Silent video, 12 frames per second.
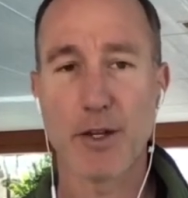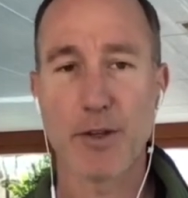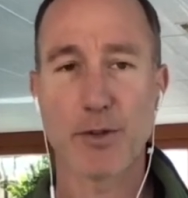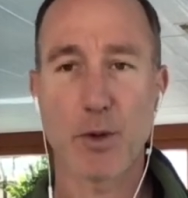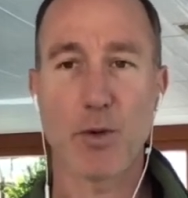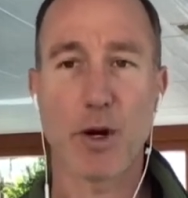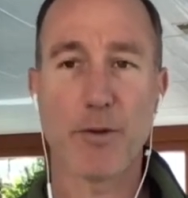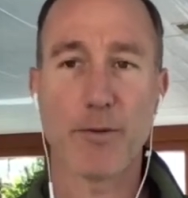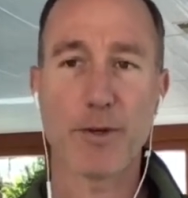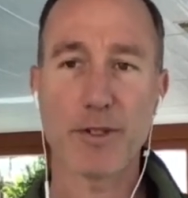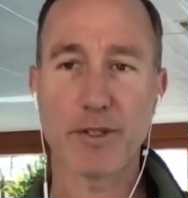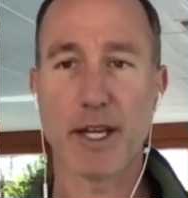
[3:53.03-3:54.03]
So our
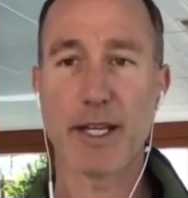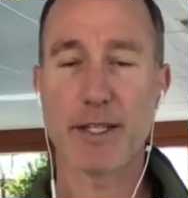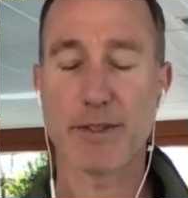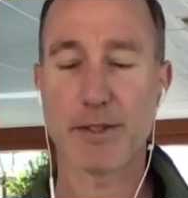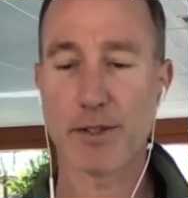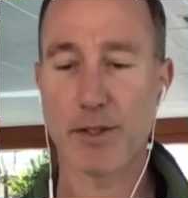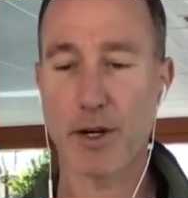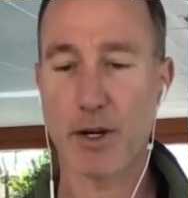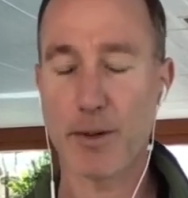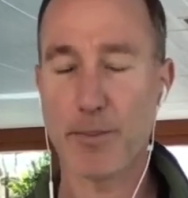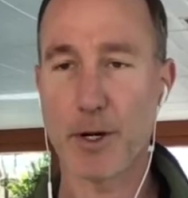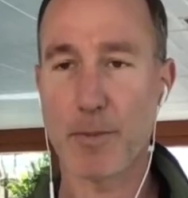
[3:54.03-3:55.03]
first days
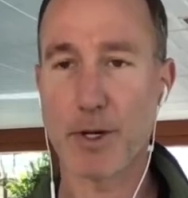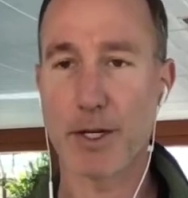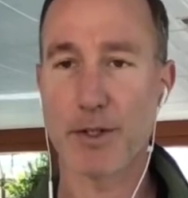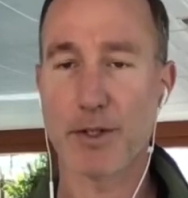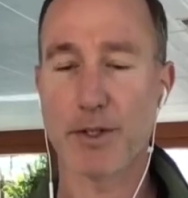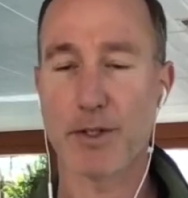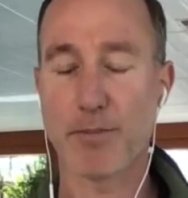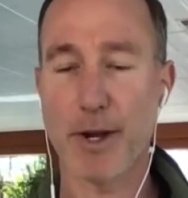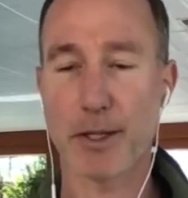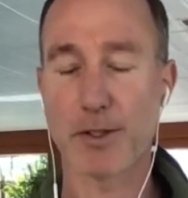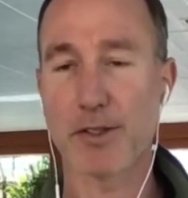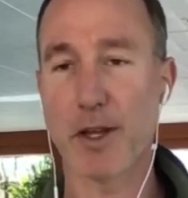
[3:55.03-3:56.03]
are pretty much
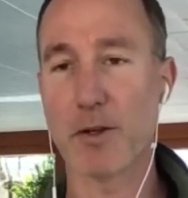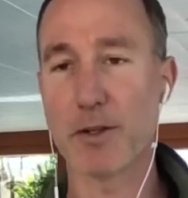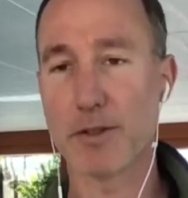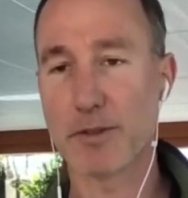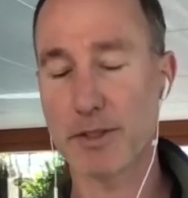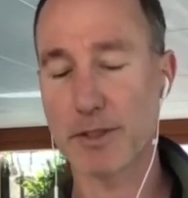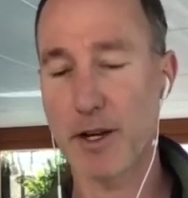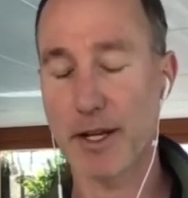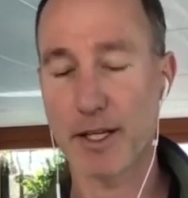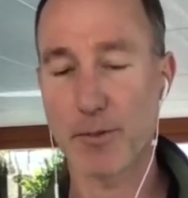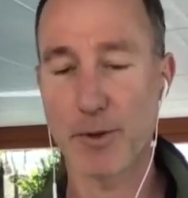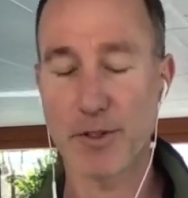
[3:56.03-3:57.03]
Michael Saylor
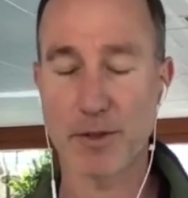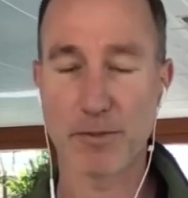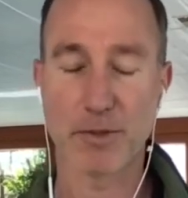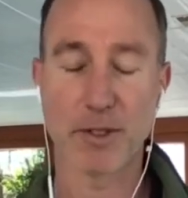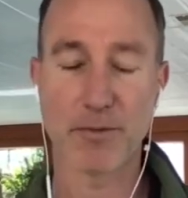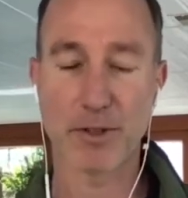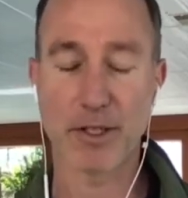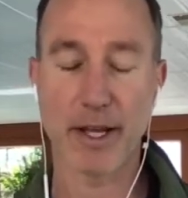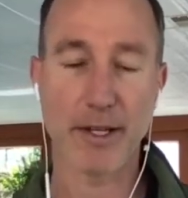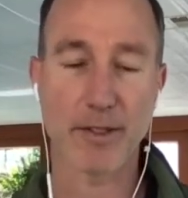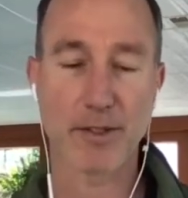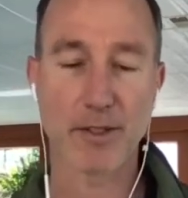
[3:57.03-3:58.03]
talking with some different
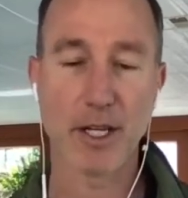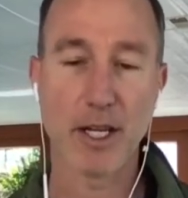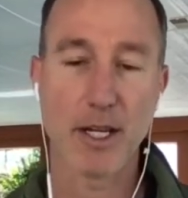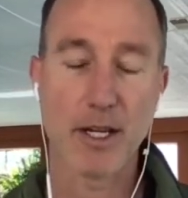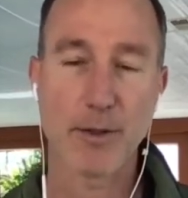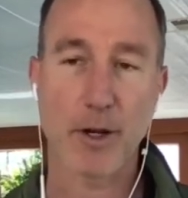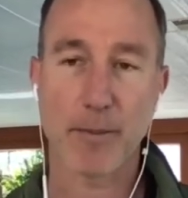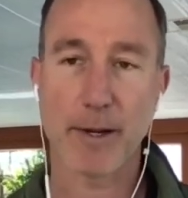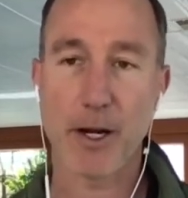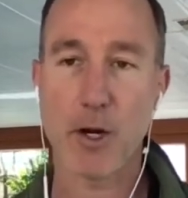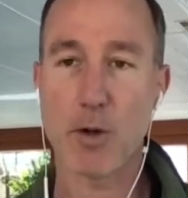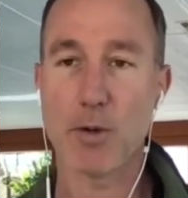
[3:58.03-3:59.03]
guests, talking
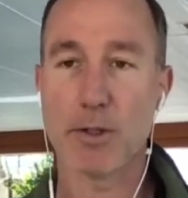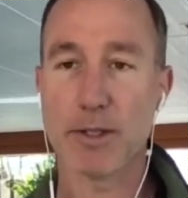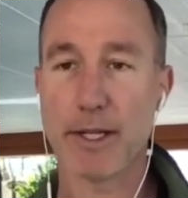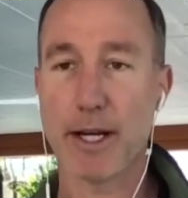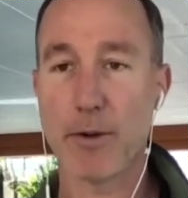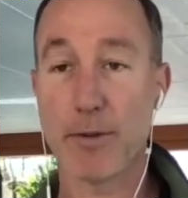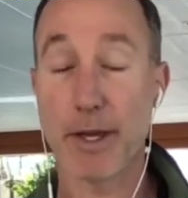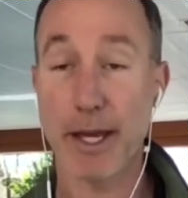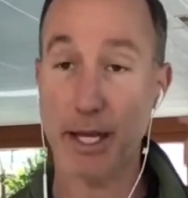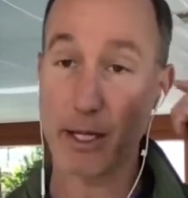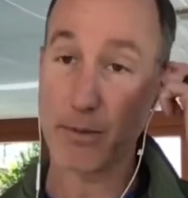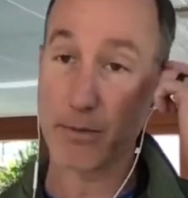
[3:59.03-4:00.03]
about how
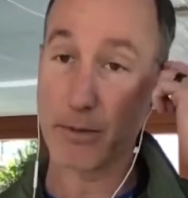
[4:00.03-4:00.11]
they